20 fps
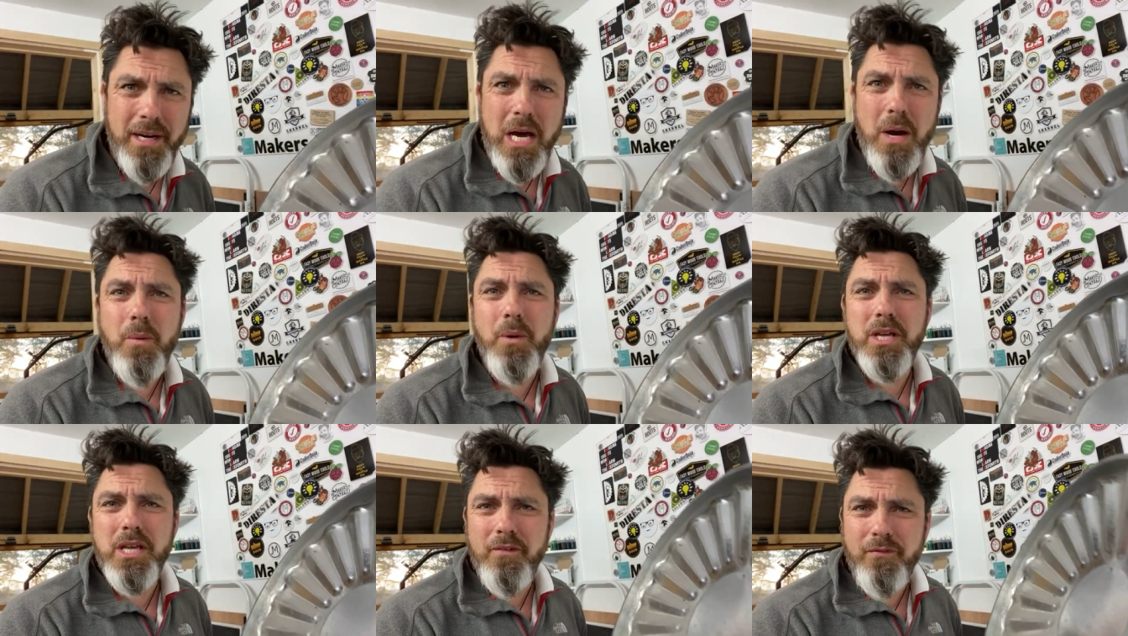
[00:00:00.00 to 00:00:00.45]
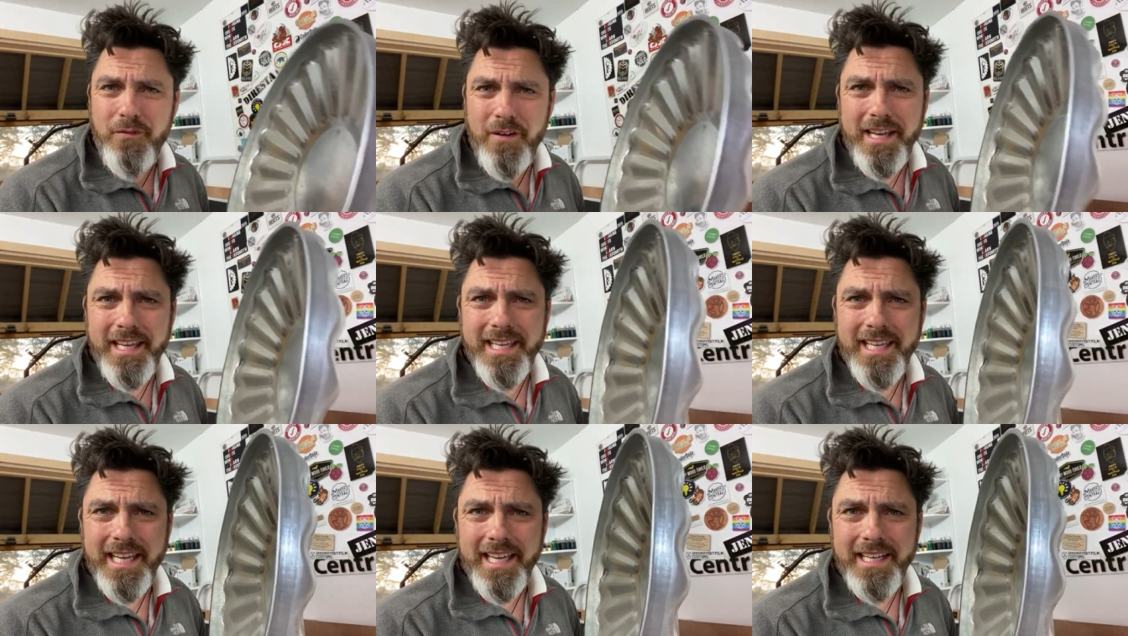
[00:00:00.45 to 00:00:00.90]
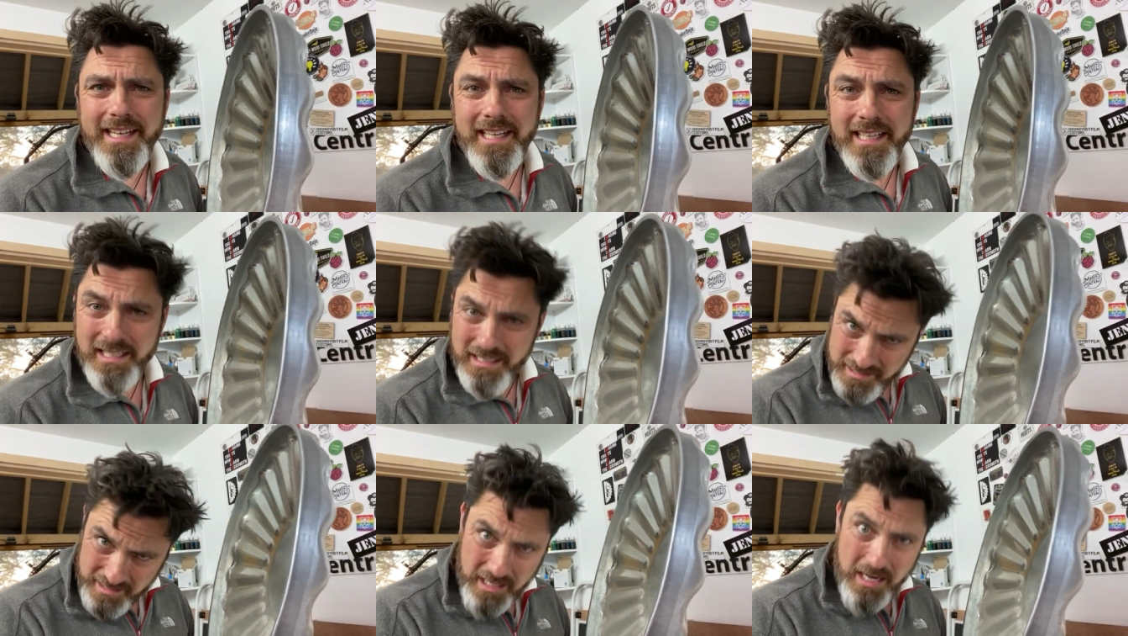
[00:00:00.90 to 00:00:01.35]
I know what you're thinking.
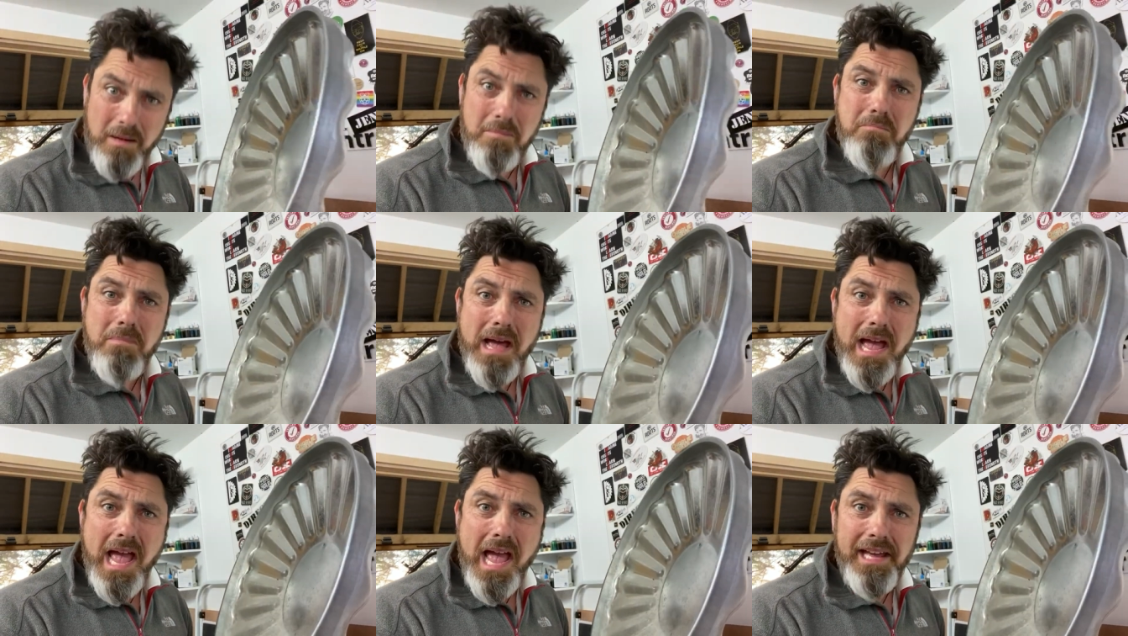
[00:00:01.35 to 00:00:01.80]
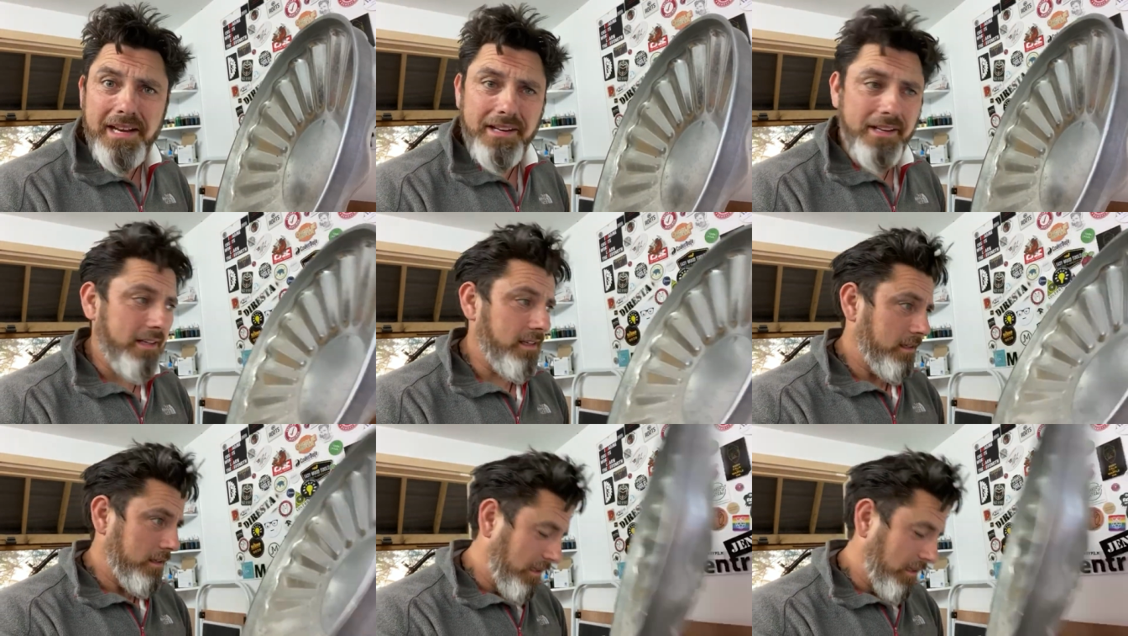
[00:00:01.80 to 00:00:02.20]
I'm mad.